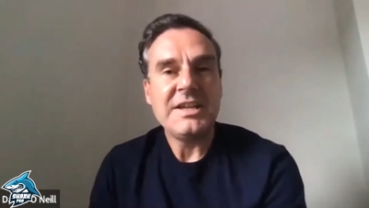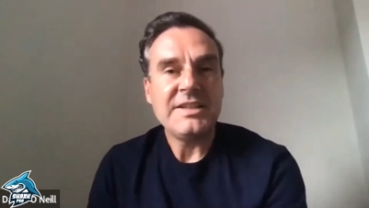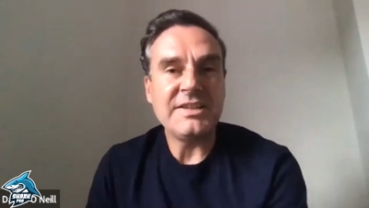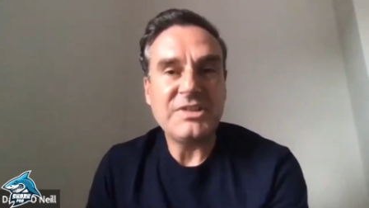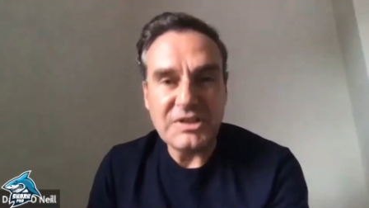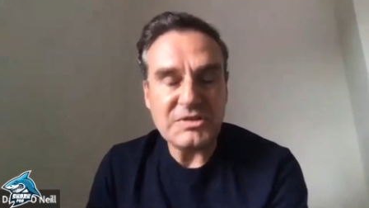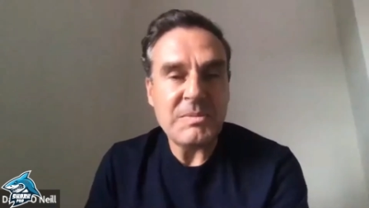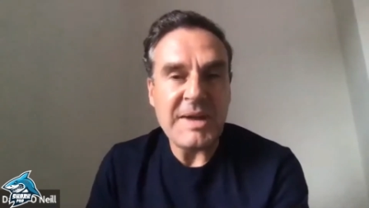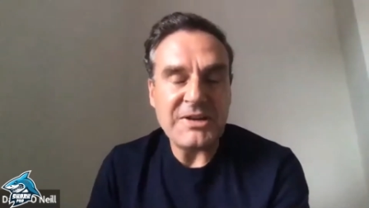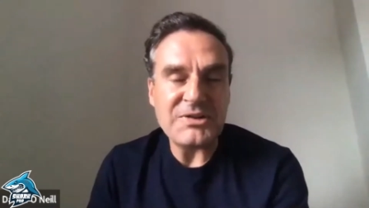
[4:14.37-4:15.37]
decision
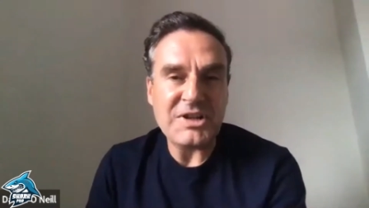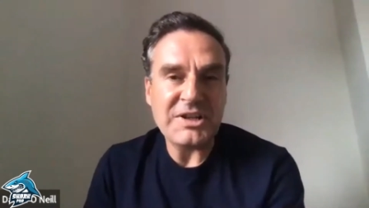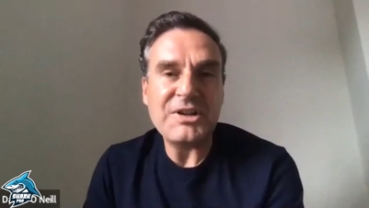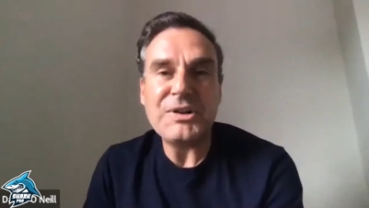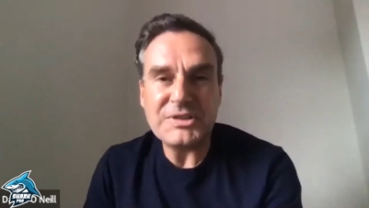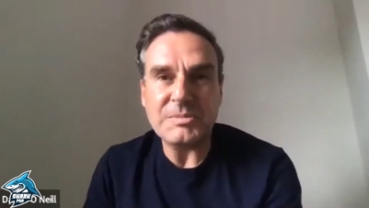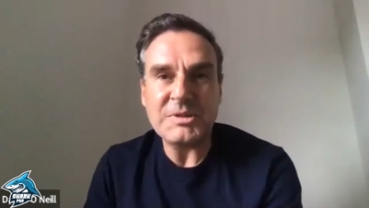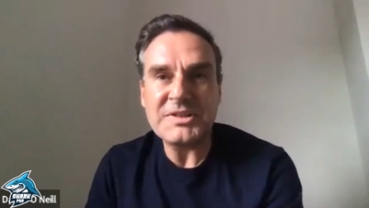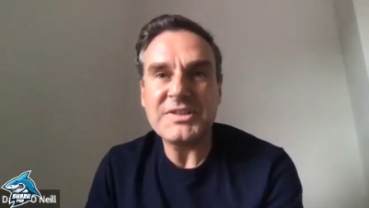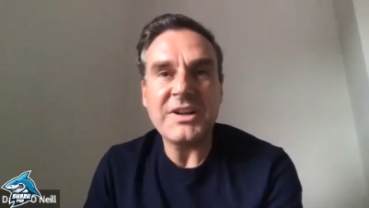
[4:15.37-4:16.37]
makers on the
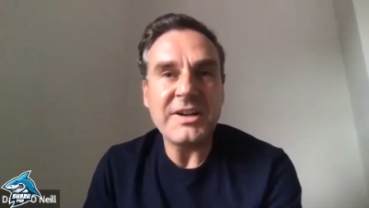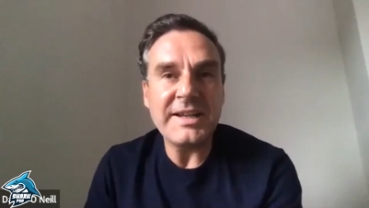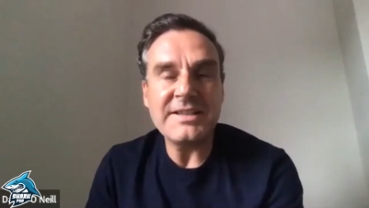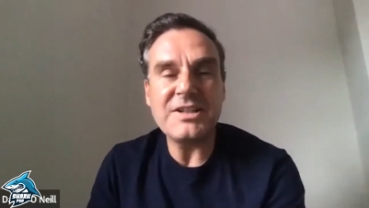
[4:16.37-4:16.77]
customer side,